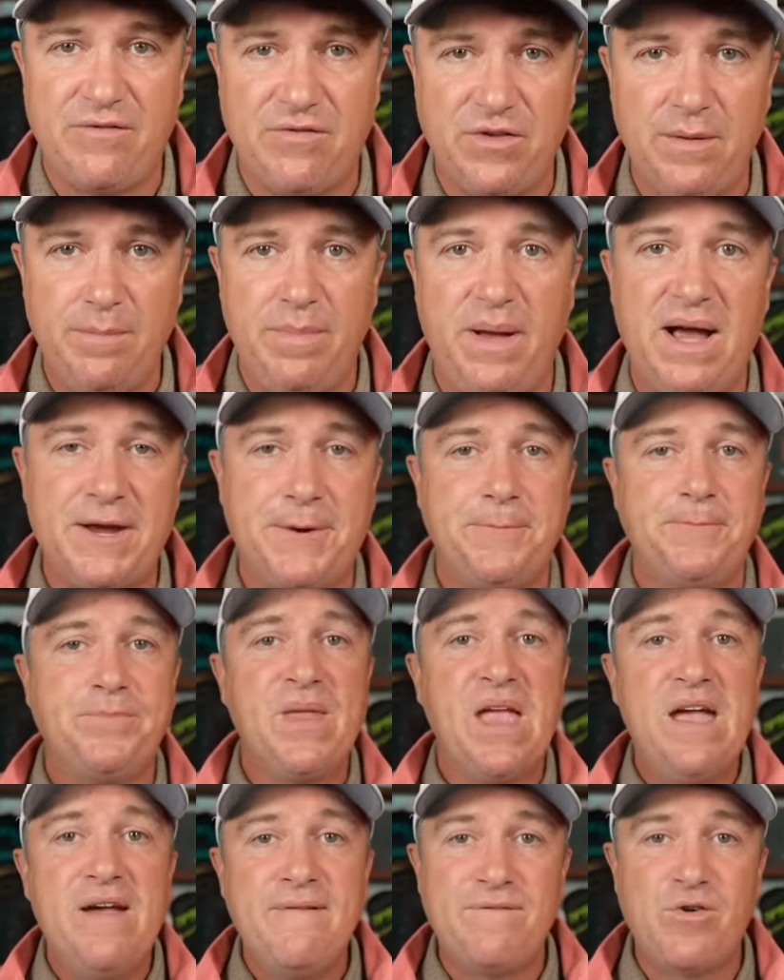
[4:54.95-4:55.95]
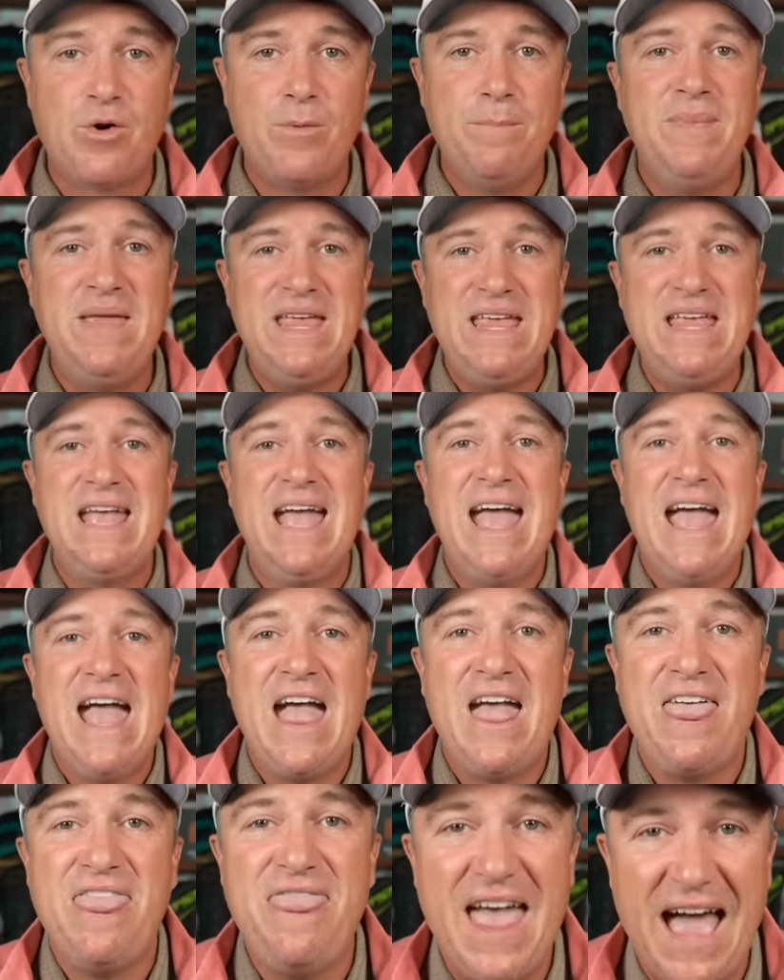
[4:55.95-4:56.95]
for the buck. For me,
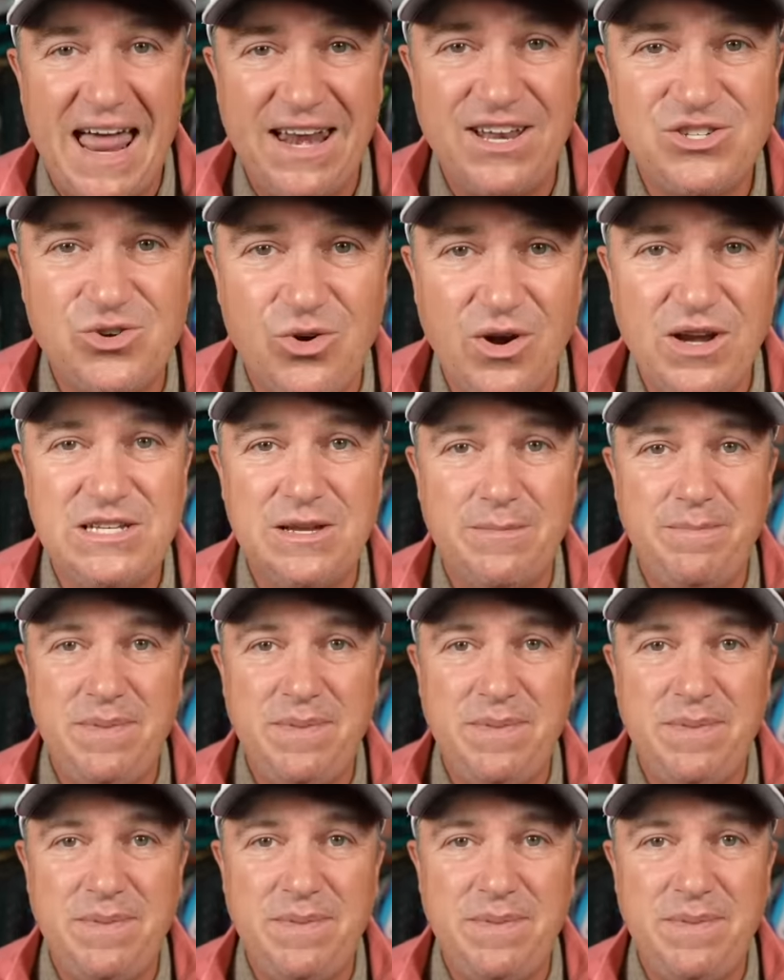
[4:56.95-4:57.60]
that is going to